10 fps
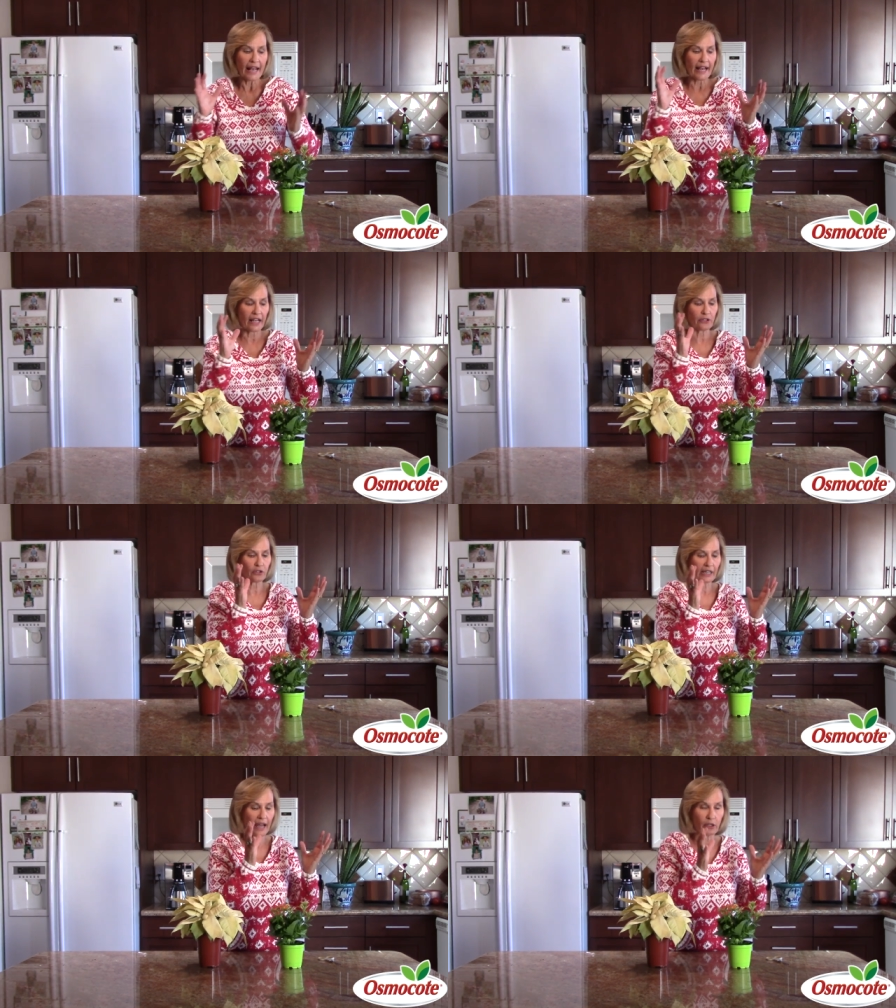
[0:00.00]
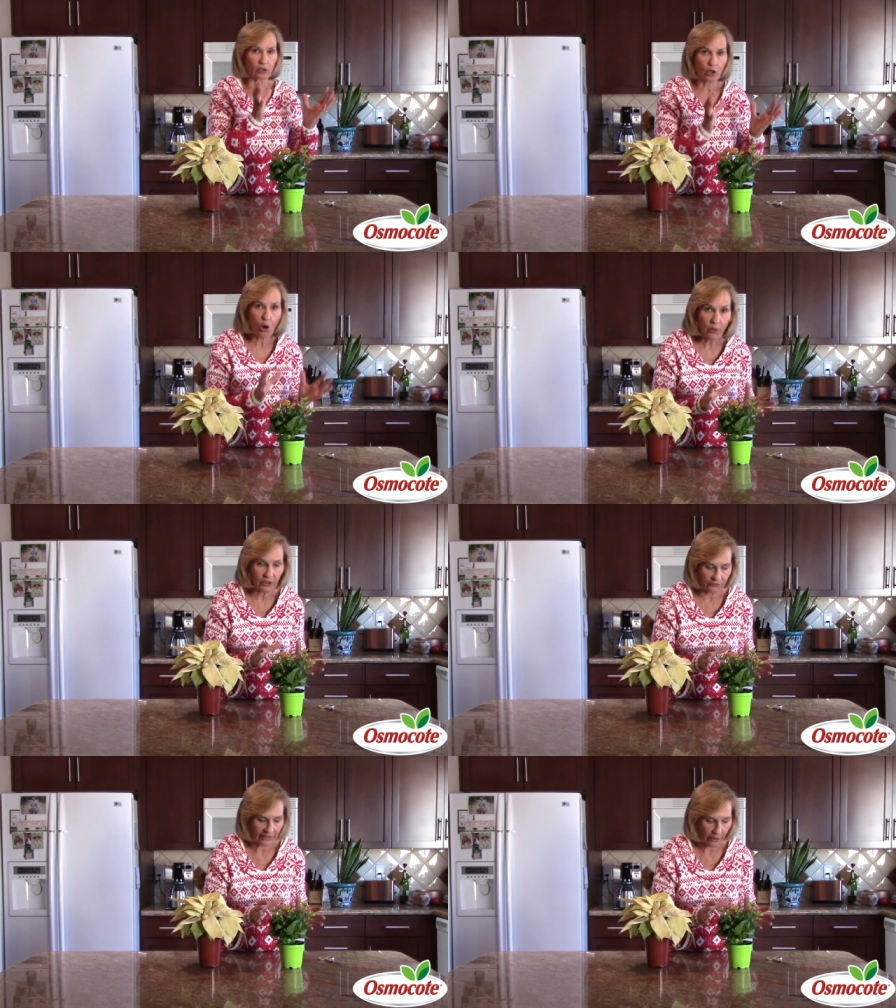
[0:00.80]
and your kalanchoe to
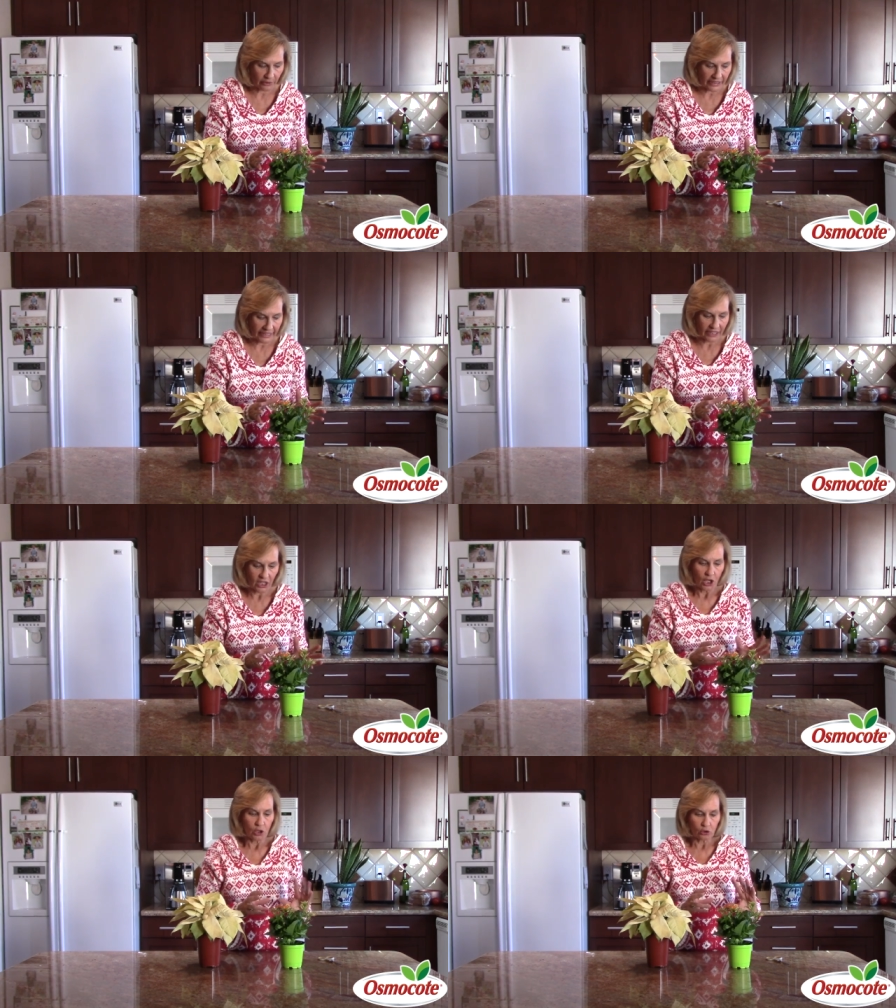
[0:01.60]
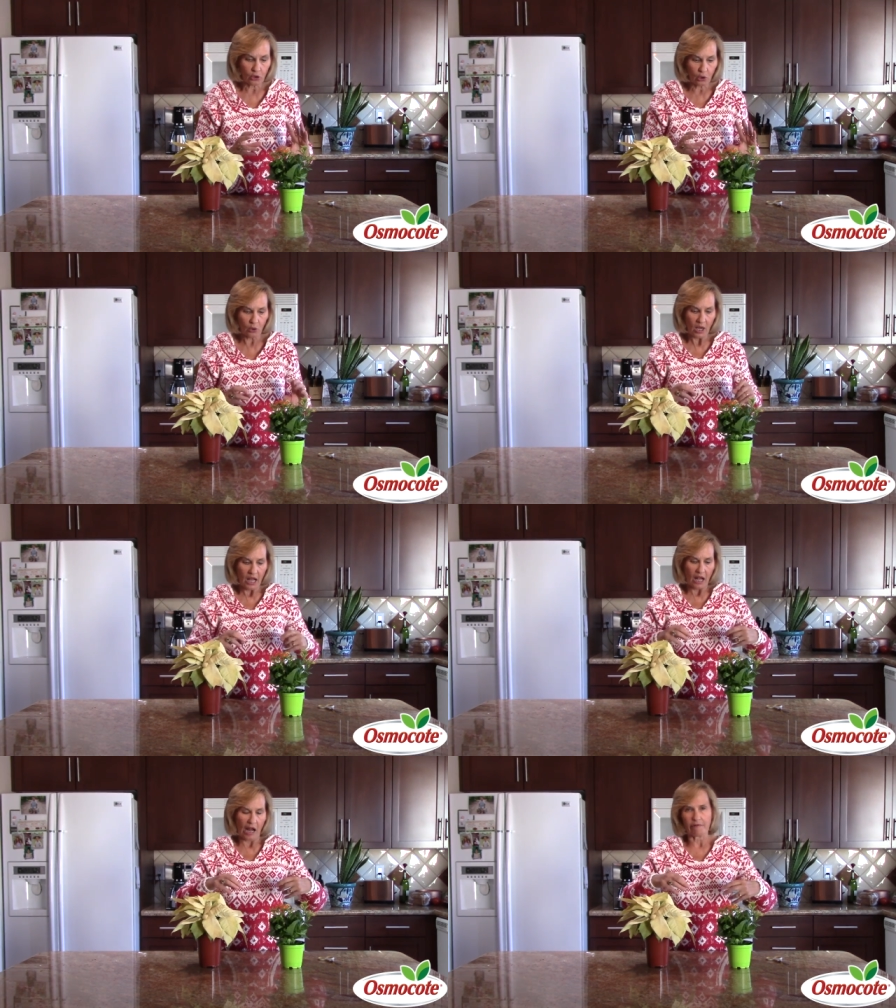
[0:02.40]
flower again. So
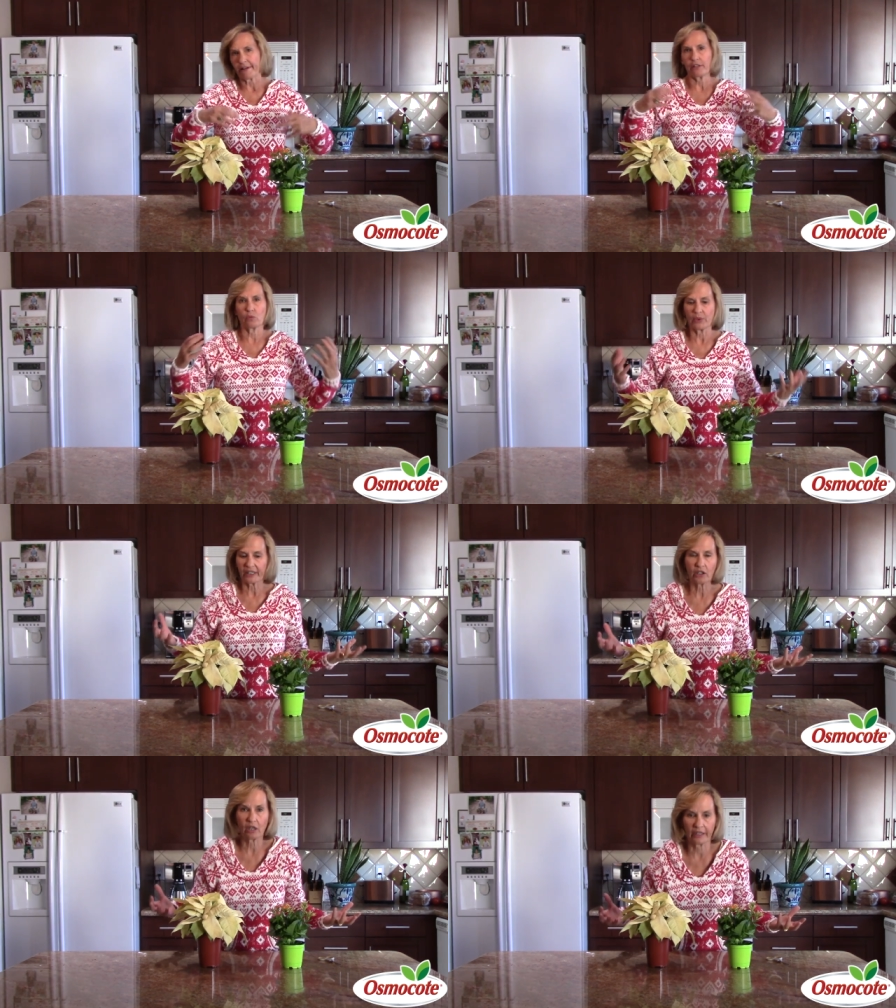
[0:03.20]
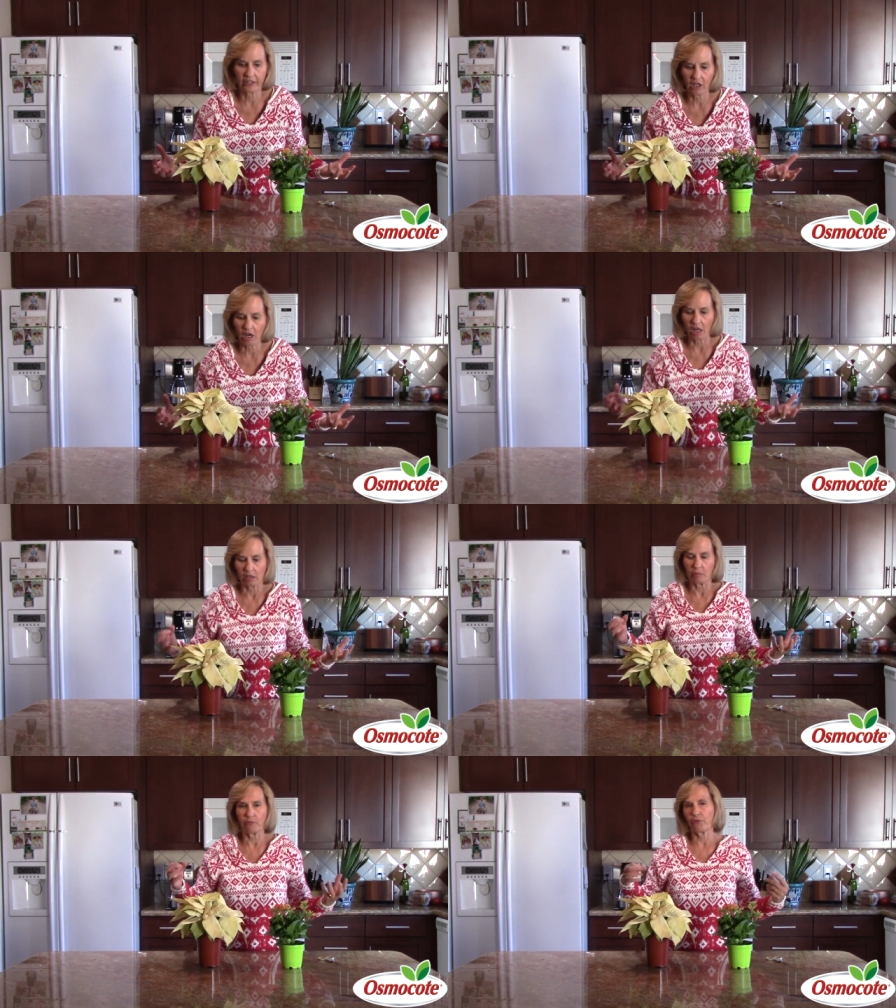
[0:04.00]
I read a weekly gardening
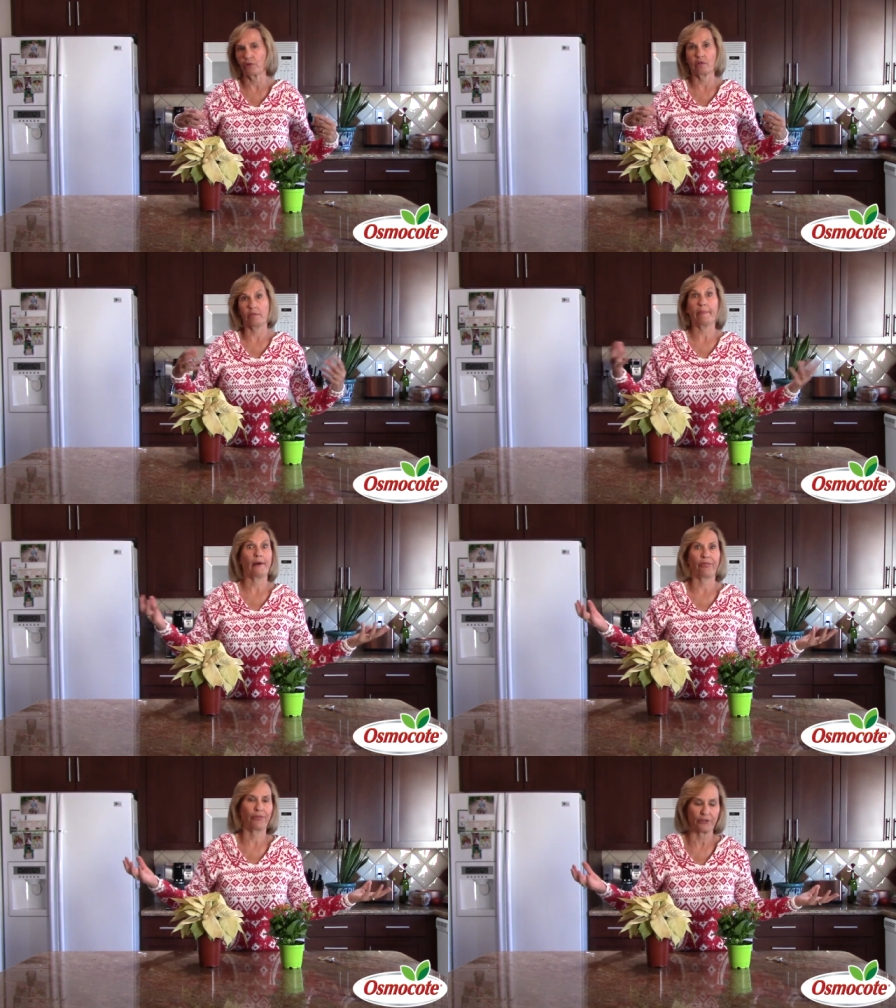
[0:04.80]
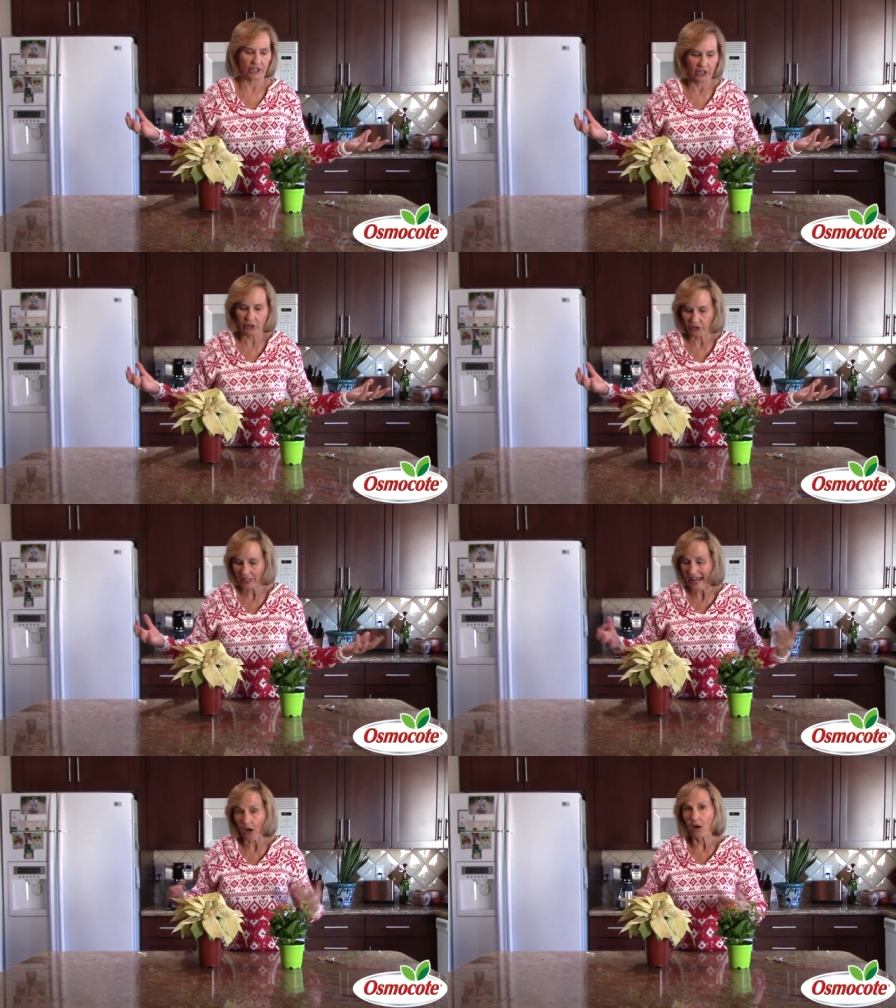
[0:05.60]
column for about thirty years
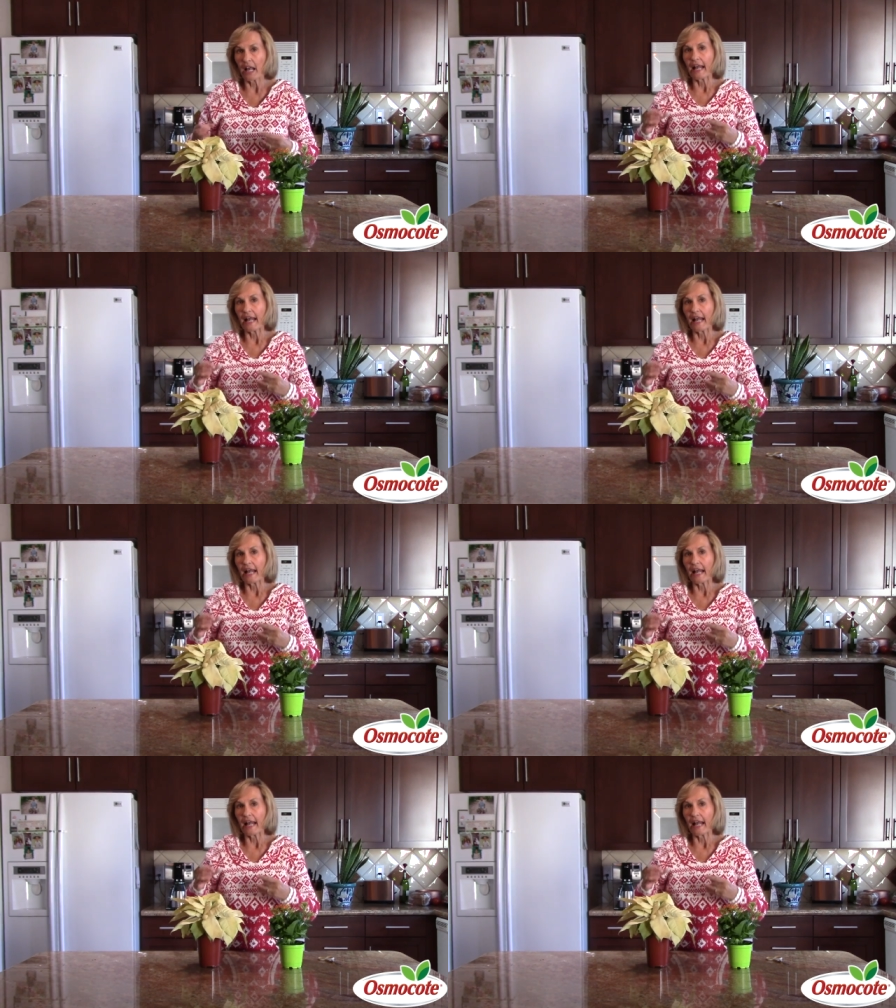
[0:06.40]
now,